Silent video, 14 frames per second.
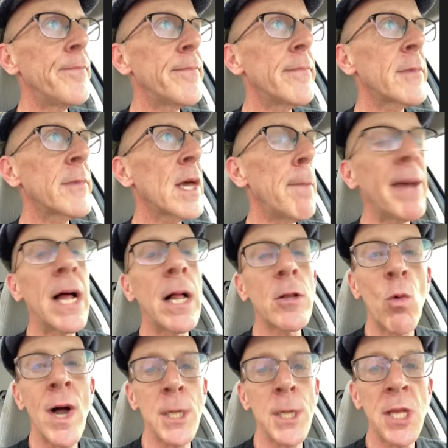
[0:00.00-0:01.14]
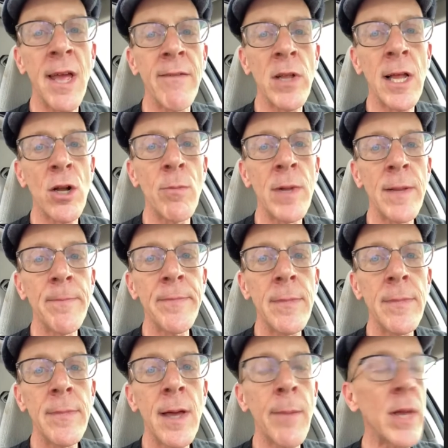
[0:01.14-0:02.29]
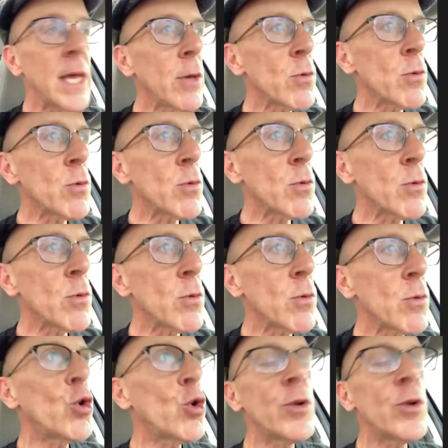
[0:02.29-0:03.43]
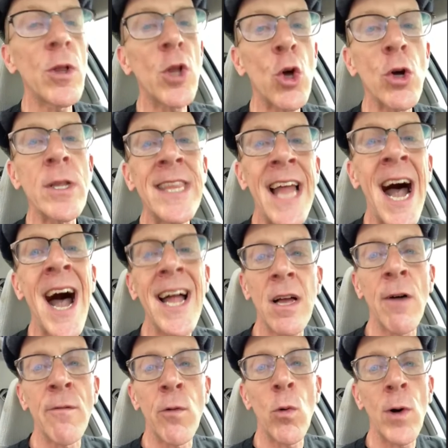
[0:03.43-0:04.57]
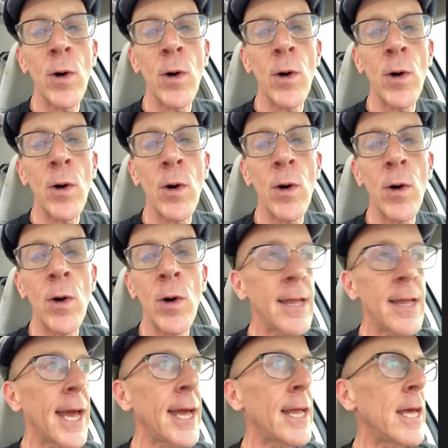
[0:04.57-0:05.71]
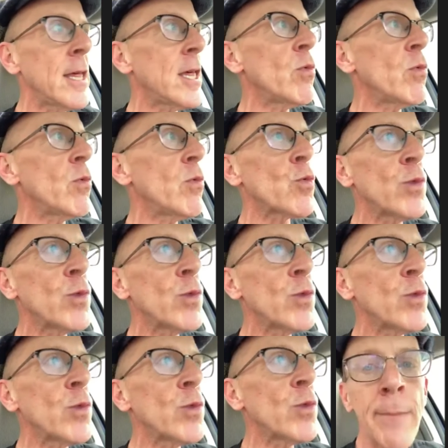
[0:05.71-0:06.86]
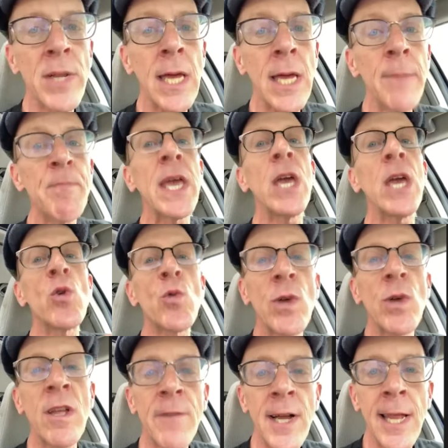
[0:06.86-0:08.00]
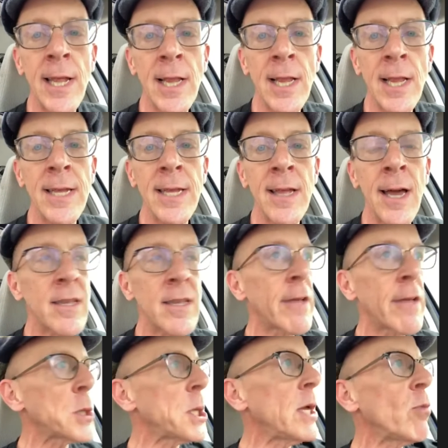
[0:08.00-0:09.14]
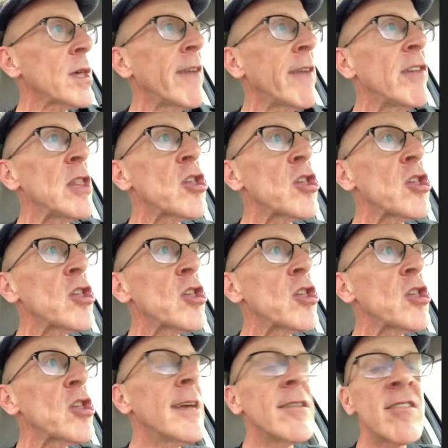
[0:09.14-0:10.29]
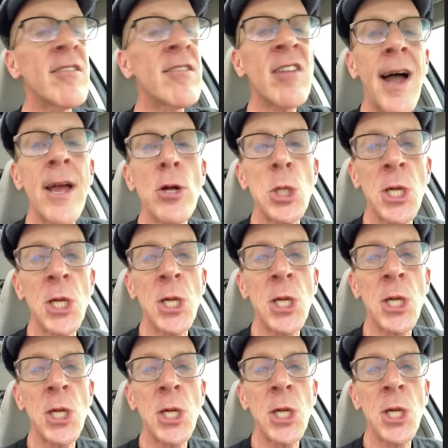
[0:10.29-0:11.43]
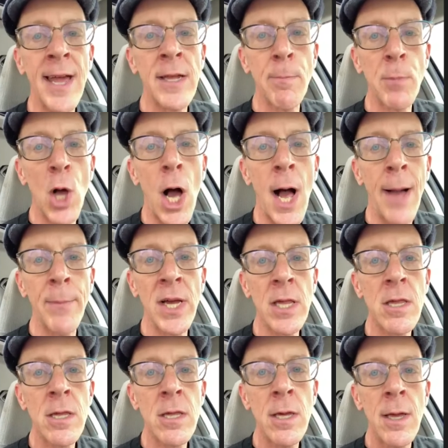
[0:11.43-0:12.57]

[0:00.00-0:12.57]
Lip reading: compelled to watch David Letterman. I mean, he was just a guy you could not avoid in the 1980s. He was redefining comedy. He was redefining late night television. He was giving the entire generation of stand-up comics